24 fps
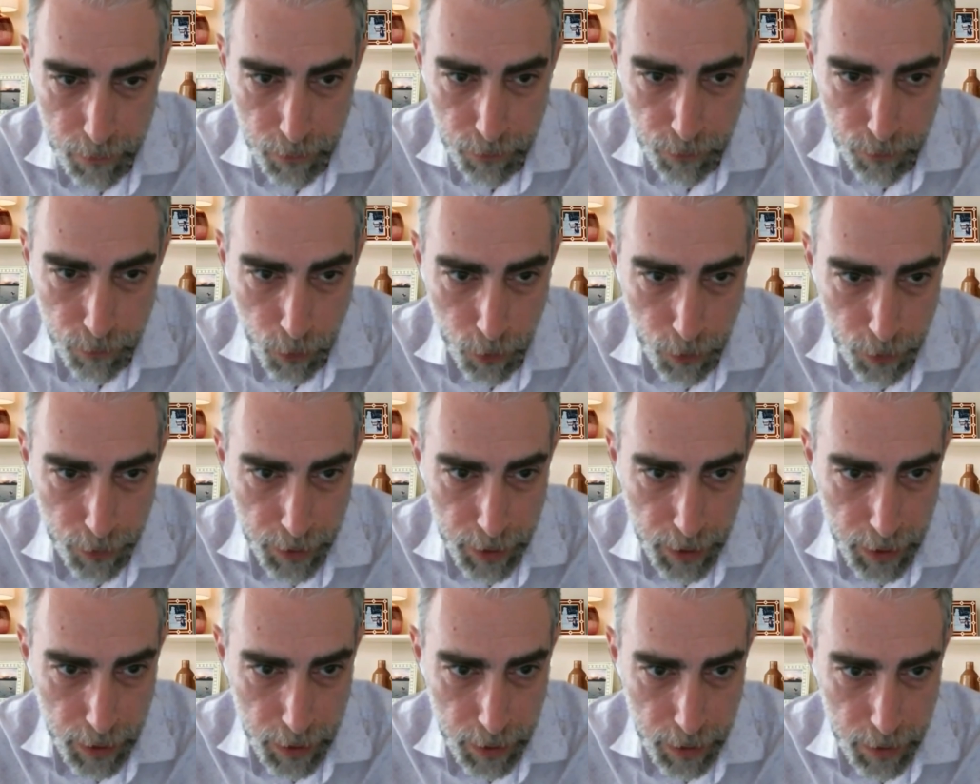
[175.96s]
for
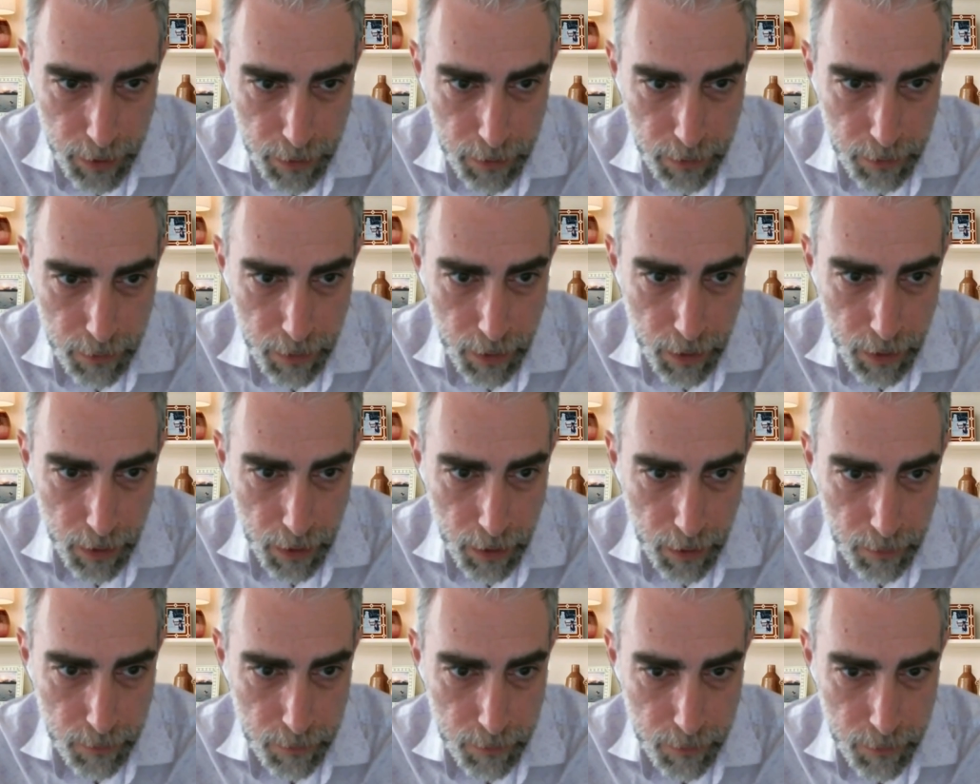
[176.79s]
the
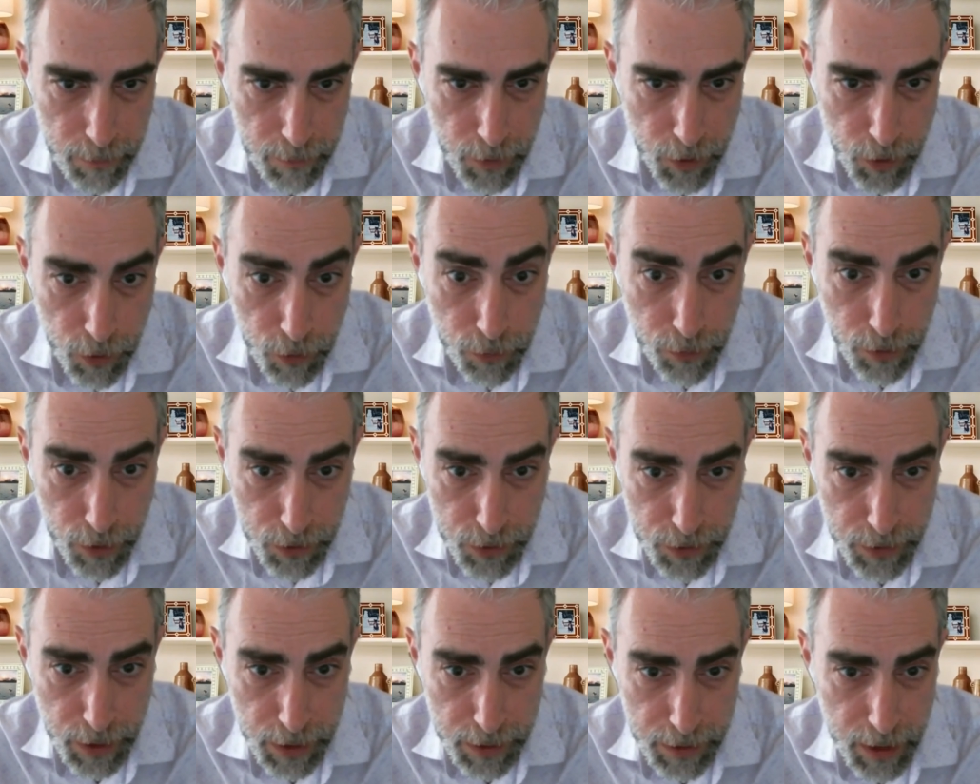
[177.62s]
new
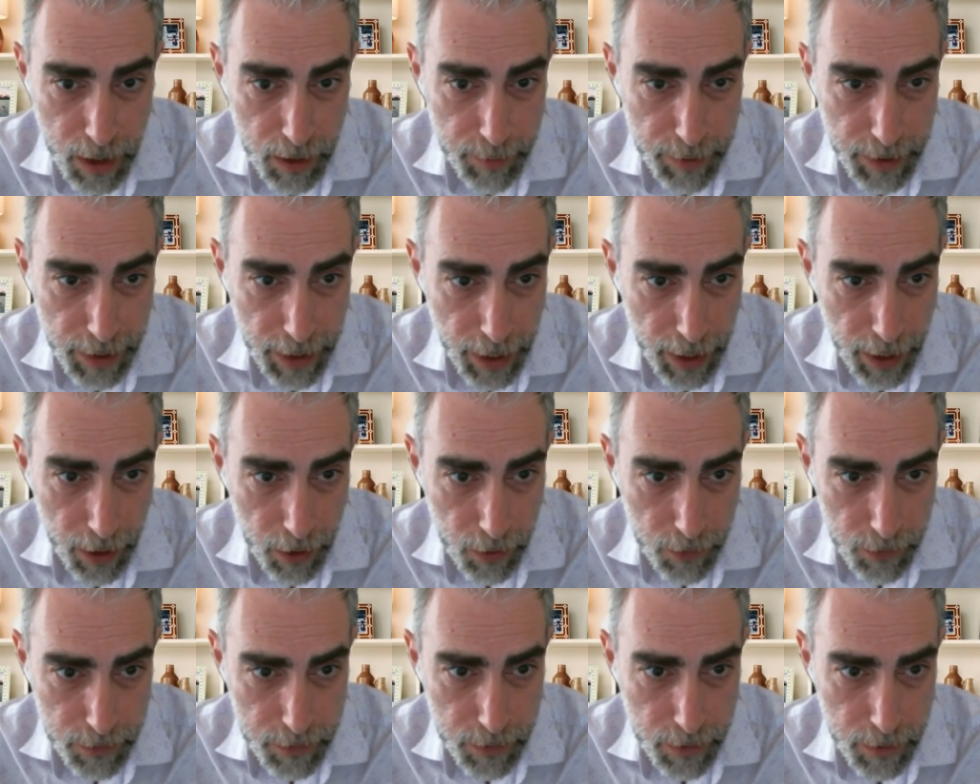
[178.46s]
version that's coming
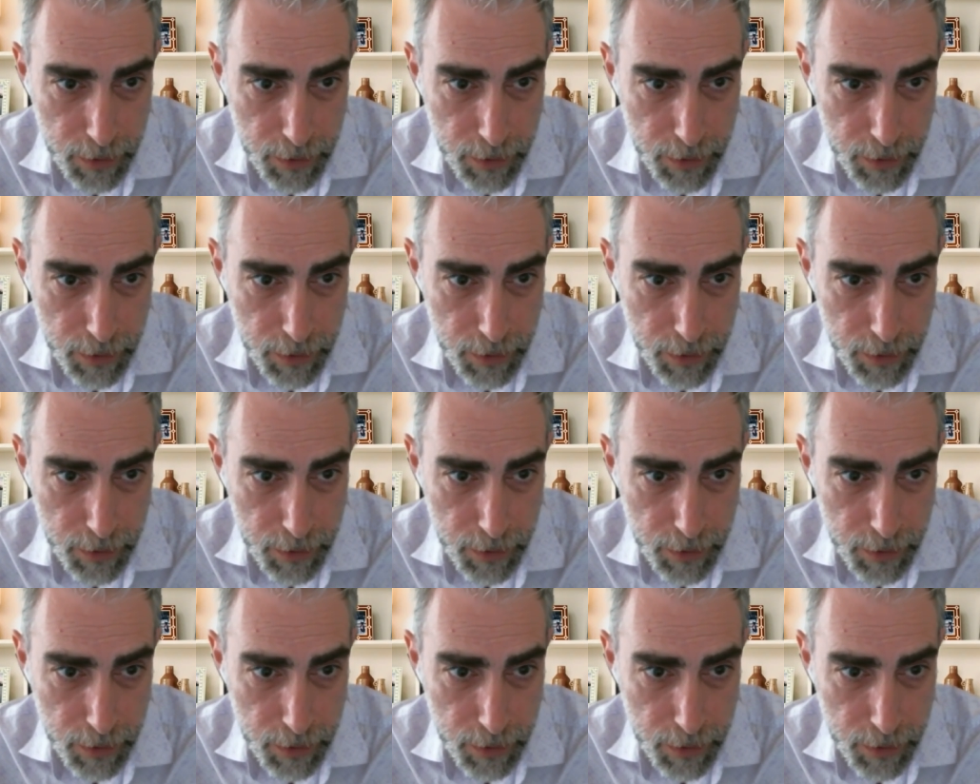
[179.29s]
out.